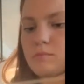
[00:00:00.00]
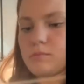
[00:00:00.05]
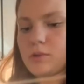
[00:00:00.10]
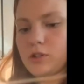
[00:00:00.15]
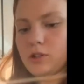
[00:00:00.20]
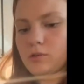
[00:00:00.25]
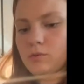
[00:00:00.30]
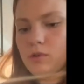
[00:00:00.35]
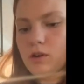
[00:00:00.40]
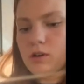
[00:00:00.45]
but
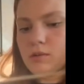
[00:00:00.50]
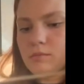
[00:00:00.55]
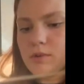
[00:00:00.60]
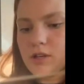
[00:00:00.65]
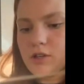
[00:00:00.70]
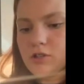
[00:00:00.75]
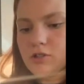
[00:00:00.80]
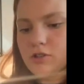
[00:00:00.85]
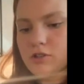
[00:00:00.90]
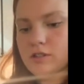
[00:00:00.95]
you want to make
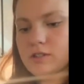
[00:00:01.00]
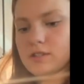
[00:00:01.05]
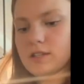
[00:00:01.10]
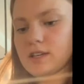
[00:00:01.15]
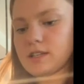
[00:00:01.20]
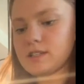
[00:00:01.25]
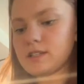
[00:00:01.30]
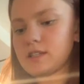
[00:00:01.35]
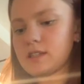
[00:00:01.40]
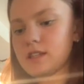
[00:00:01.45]
sure it's
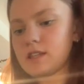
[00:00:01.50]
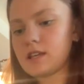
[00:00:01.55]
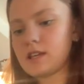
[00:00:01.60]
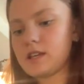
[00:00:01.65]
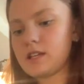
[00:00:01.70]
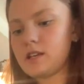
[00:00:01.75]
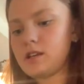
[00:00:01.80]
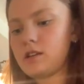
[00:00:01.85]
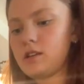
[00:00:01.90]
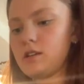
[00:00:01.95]
nice and
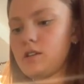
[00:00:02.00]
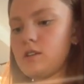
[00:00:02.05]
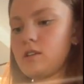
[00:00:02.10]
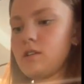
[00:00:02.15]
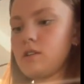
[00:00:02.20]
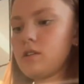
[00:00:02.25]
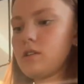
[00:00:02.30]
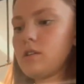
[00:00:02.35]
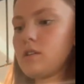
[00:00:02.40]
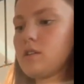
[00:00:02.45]
thin
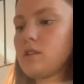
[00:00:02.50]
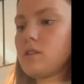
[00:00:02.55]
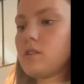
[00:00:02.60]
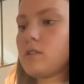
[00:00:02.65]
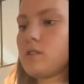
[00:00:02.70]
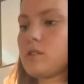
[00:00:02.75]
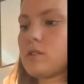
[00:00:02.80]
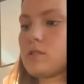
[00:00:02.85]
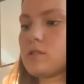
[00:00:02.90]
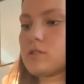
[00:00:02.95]

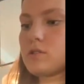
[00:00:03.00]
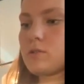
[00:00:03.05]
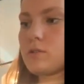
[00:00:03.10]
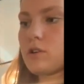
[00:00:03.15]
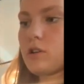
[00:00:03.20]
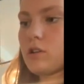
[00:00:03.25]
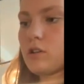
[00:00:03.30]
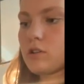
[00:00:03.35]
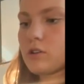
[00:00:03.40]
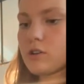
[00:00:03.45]
so it
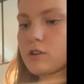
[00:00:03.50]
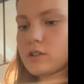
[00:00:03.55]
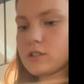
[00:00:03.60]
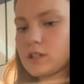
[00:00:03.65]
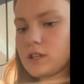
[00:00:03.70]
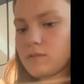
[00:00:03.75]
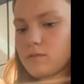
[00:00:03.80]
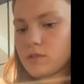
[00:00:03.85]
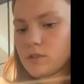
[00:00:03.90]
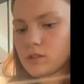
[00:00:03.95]
all cooks
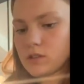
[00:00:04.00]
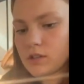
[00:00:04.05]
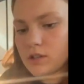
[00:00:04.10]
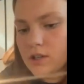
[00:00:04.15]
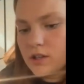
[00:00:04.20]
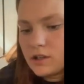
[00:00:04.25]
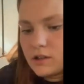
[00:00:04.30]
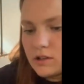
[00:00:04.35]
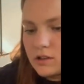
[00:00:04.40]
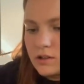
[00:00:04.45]
evenly.